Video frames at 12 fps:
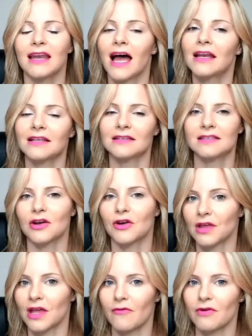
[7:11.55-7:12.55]
not
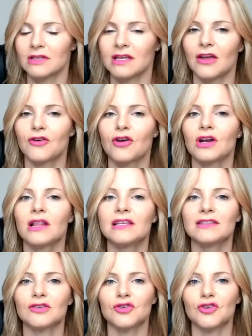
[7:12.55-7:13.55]
necessarily every day you're going to
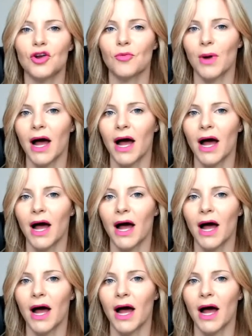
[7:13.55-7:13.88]
listen to your